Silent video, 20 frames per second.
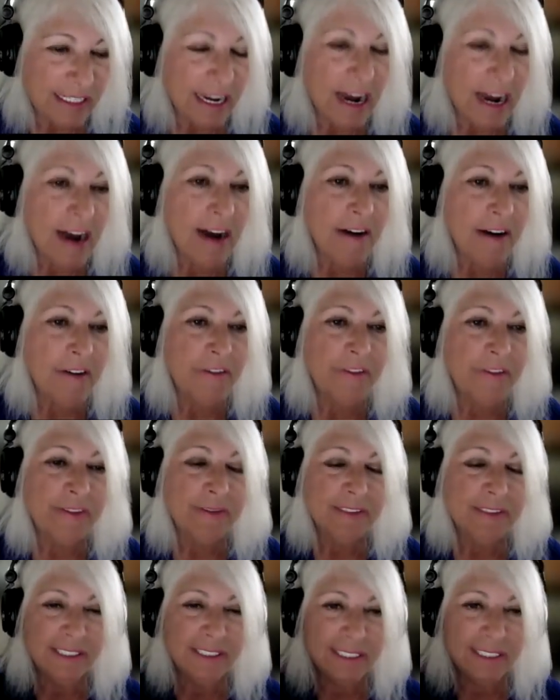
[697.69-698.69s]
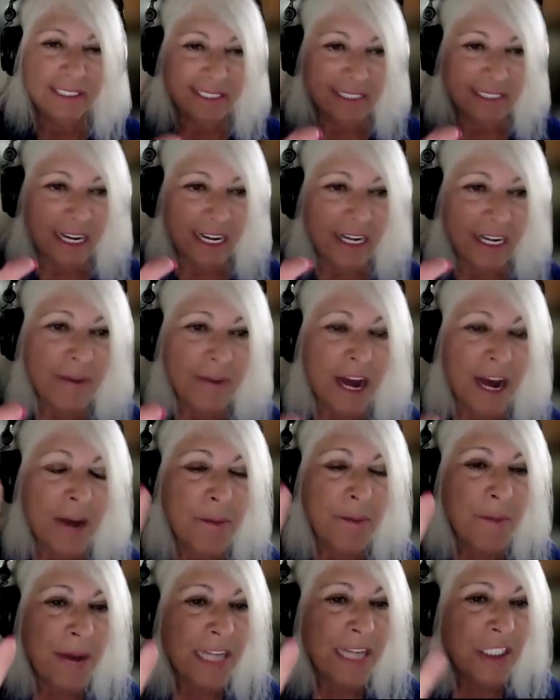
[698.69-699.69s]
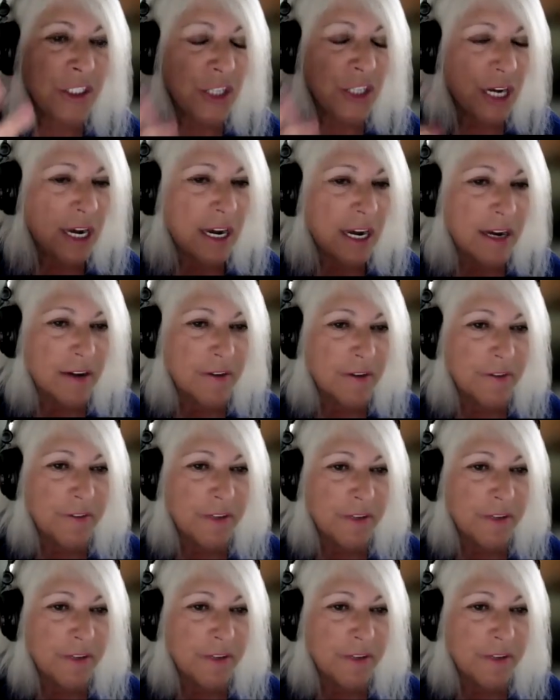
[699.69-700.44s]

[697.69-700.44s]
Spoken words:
of a bunch of